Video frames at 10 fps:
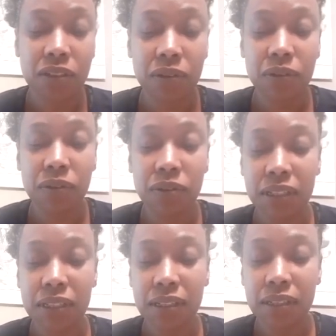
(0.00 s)
to
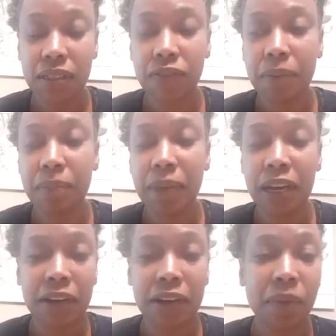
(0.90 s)
Jesus from
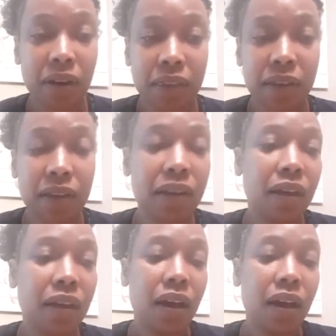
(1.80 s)
Mary and Martha.